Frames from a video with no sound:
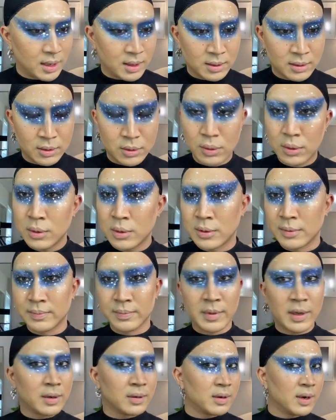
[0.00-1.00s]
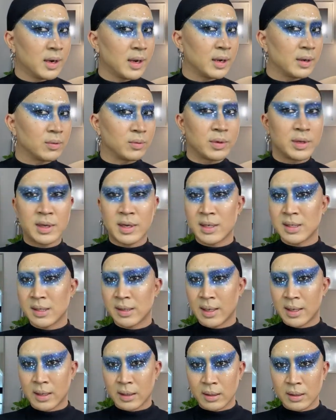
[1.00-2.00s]
Cool. All right. What do you guys
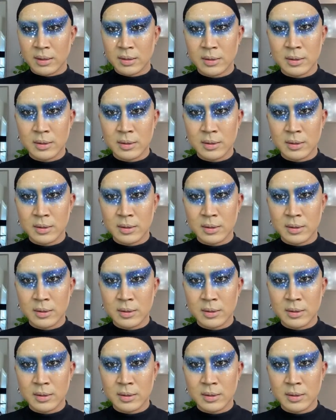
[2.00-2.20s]
think?